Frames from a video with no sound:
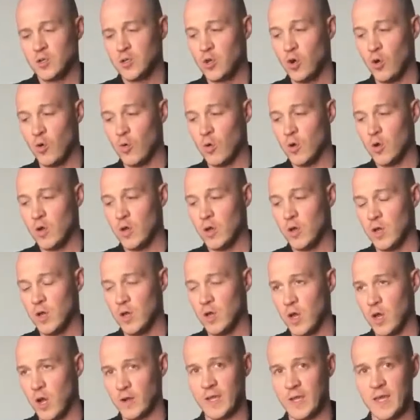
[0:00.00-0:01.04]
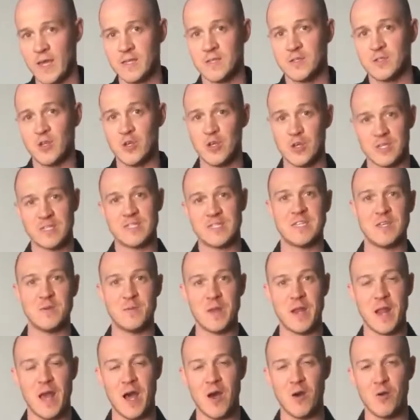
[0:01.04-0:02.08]
Cool. Okay, so you can see
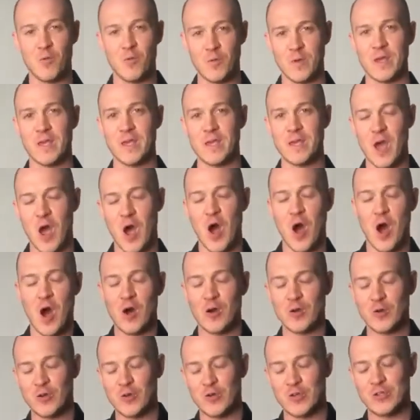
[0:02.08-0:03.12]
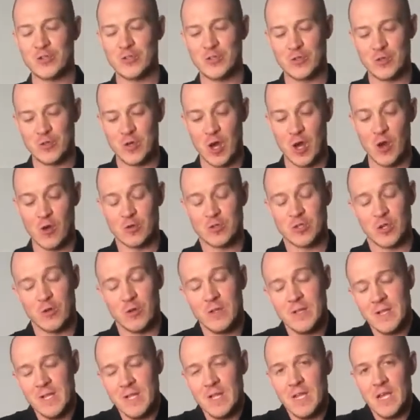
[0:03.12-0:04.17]
me now. We are good to go.
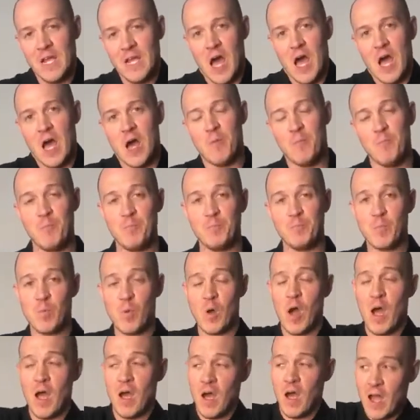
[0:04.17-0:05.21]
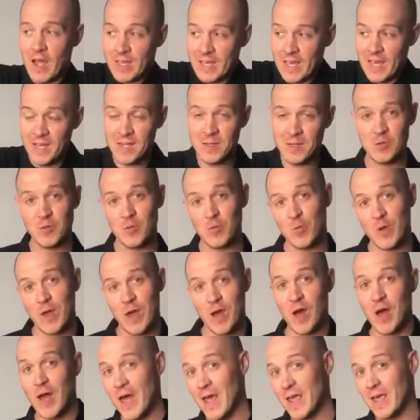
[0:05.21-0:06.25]
So again,
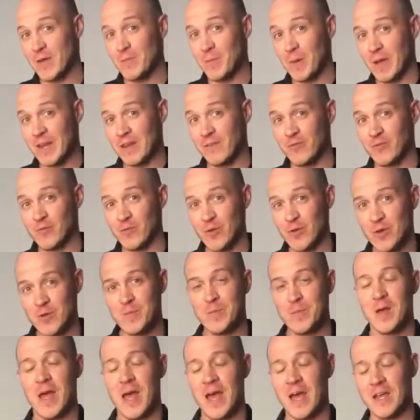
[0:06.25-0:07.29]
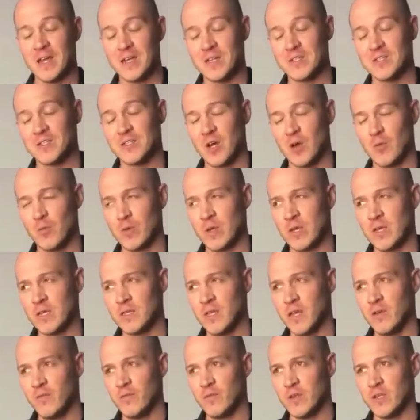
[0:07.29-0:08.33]
we are in my living room, and we
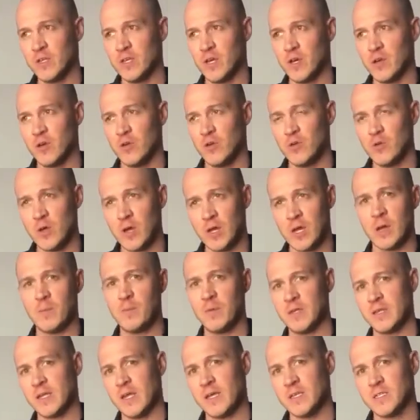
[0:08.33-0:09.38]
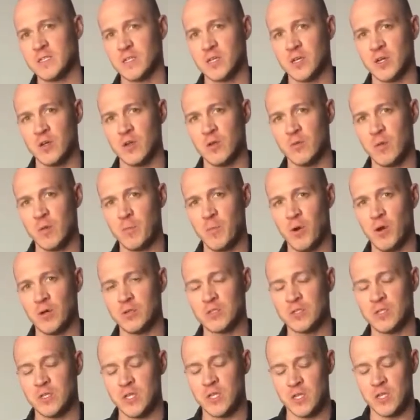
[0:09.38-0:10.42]
done a video a couple of days ago that we put
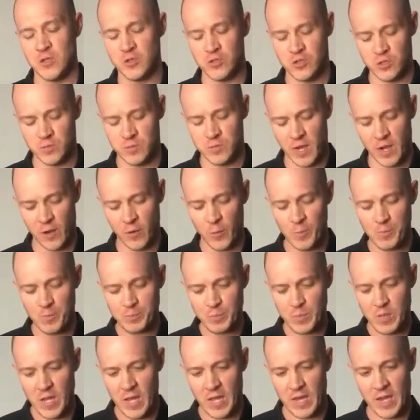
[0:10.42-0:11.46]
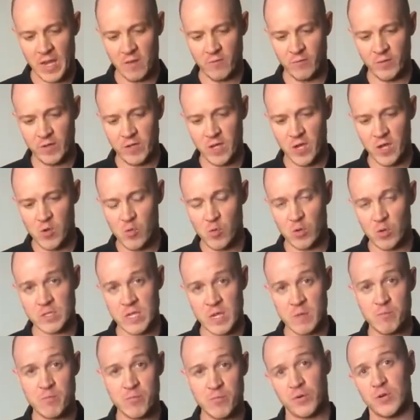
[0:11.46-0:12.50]
onto the YouTube channel, and that video was
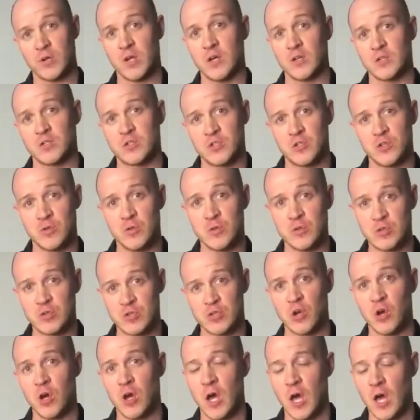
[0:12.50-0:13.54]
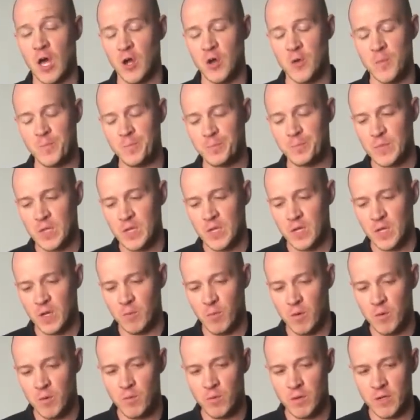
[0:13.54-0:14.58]
a product shoot shot at home.
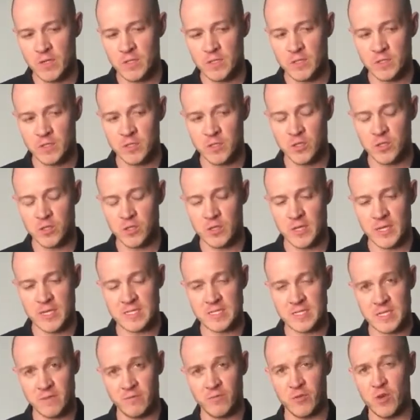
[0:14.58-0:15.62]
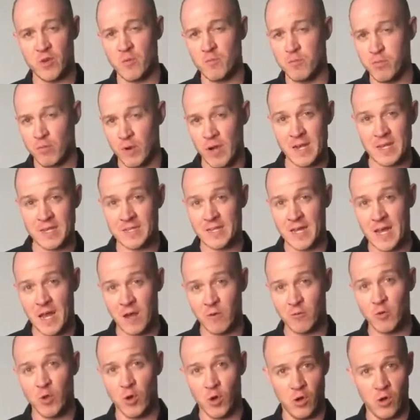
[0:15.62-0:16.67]
And what we wanted to do is give you a
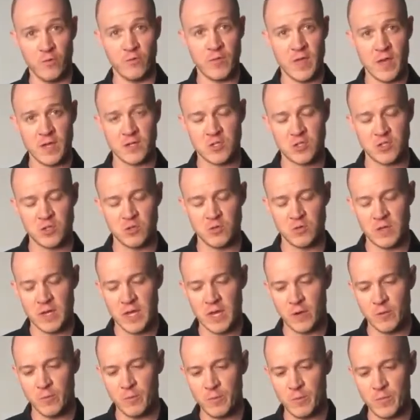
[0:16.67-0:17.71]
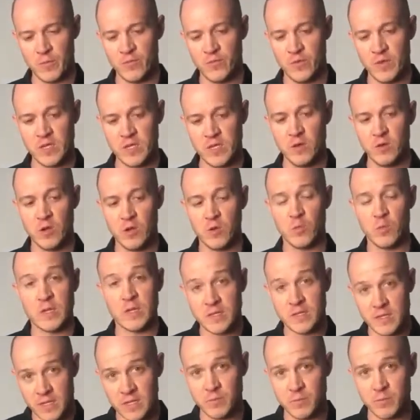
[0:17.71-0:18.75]
breakdown of that shoot. Now, the video that we
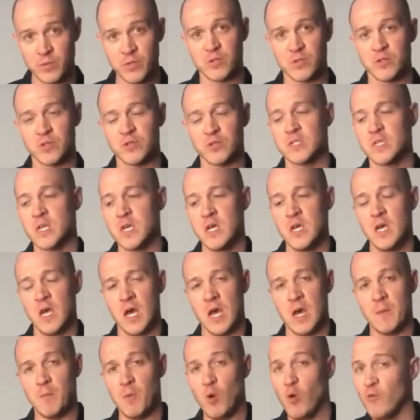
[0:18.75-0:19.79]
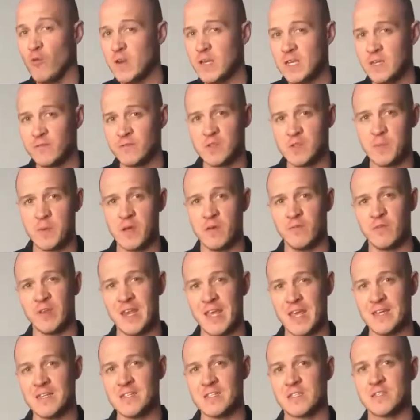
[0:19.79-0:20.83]
did produce already gives a bit of
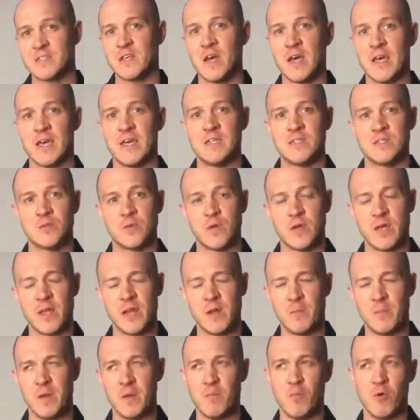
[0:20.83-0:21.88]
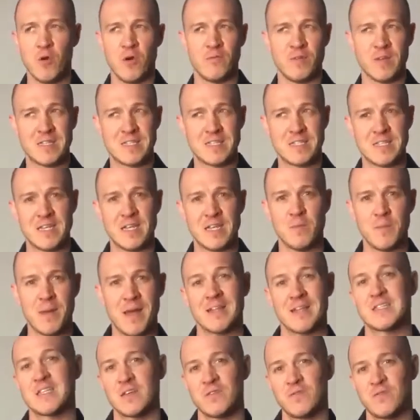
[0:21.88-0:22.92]
an insight into it in a bit more of a
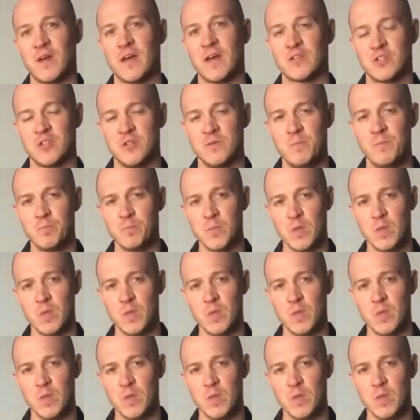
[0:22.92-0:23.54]
cinematic fashion.